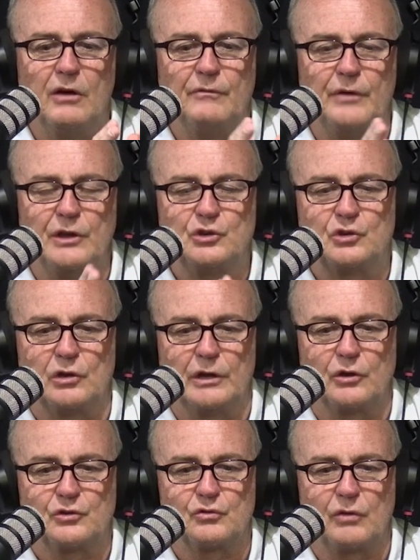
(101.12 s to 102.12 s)

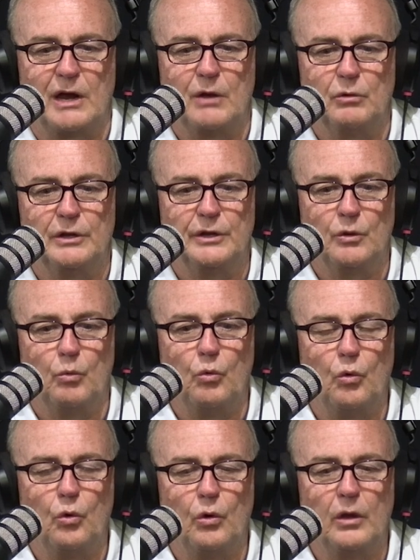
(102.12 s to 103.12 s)
eventually Australia will hit a
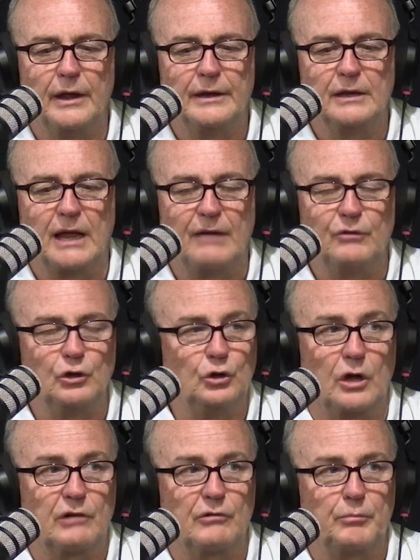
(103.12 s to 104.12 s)
wall and they'll have a
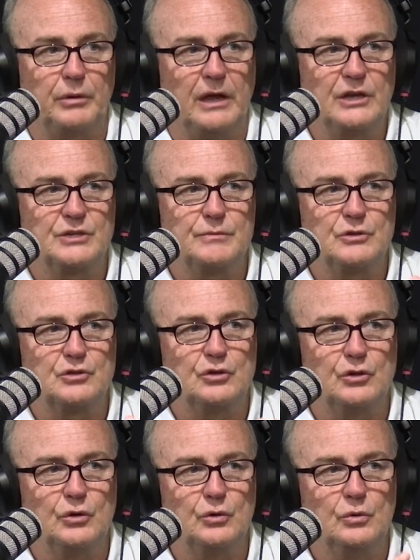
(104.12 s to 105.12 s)
lot of replacements to
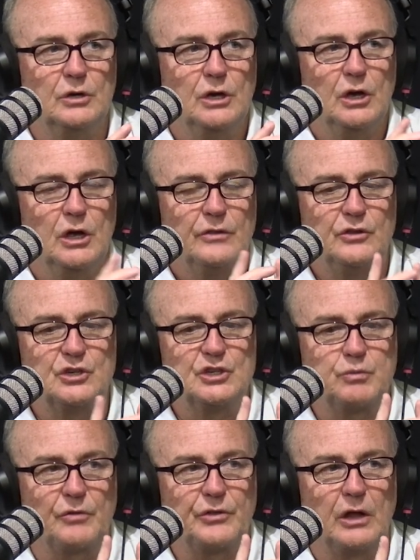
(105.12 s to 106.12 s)
do. This
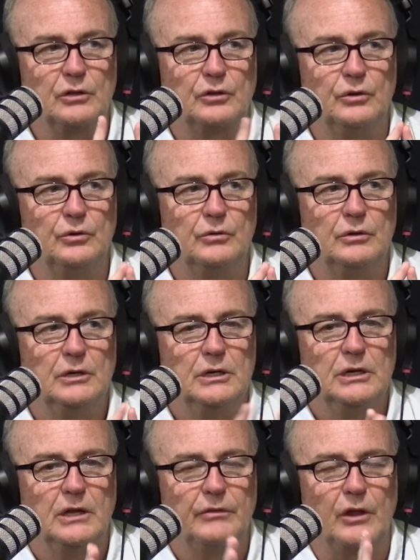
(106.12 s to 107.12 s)
is what they'll do.
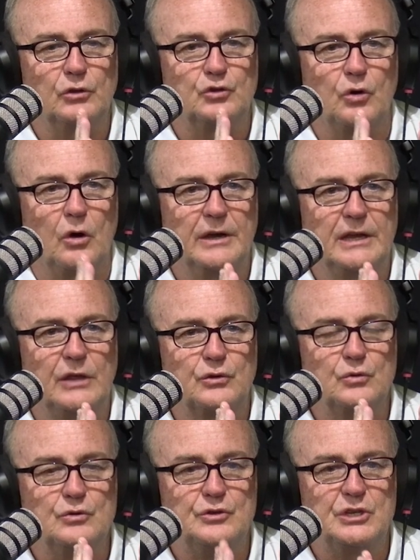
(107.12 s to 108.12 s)
They'll try and get
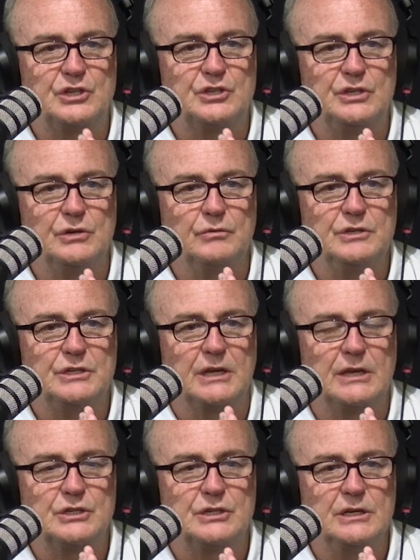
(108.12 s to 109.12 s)
through this series
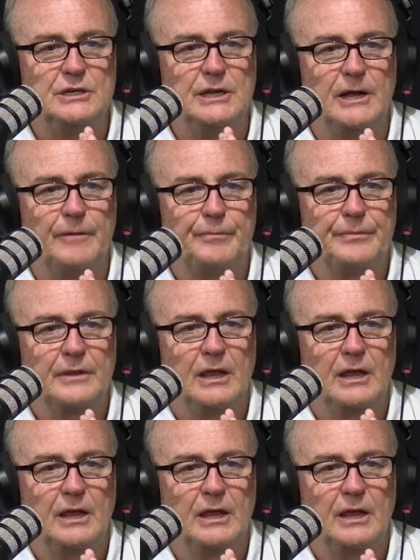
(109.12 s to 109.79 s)
against India